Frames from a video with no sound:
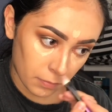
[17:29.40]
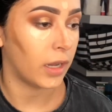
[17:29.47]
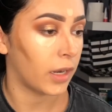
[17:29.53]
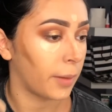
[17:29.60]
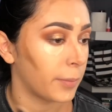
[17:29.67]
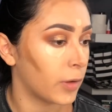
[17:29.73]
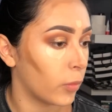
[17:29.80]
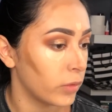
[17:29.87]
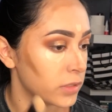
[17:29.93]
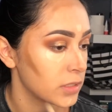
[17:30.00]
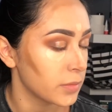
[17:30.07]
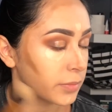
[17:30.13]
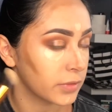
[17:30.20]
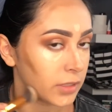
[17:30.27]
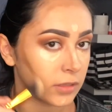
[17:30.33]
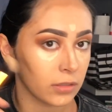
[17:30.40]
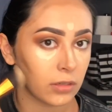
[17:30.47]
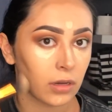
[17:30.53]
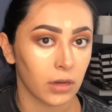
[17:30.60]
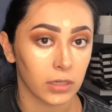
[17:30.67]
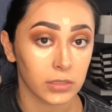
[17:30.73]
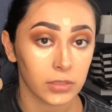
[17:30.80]
And I'm going to blend the
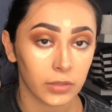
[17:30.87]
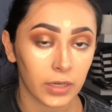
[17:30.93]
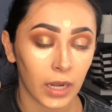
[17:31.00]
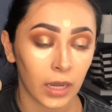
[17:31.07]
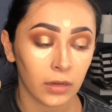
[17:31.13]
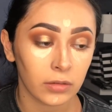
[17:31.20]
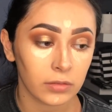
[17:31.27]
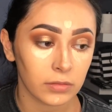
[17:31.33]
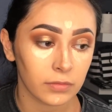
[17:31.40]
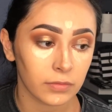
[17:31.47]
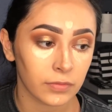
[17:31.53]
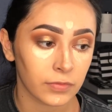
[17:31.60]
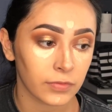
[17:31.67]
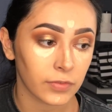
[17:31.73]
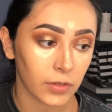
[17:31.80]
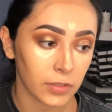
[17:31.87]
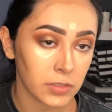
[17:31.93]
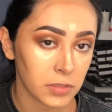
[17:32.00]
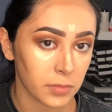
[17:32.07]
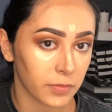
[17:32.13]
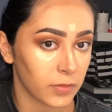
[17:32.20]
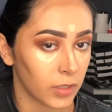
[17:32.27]
contour out
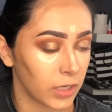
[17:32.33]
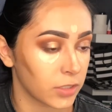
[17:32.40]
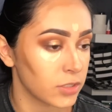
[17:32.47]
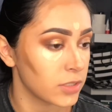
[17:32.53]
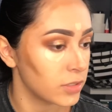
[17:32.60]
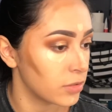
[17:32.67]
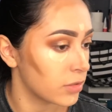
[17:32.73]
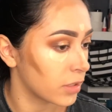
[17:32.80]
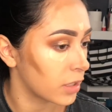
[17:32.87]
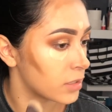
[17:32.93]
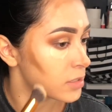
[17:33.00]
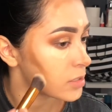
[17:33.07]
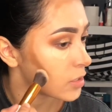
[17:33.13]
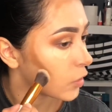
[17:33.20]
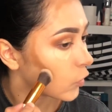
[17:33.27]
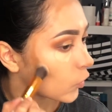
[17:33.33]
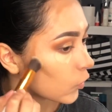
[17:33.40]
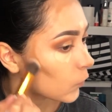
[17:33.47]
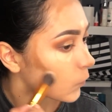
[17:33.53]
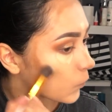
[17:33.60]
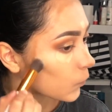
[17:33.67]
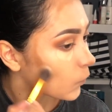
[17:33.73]
first before I actually do the concealer.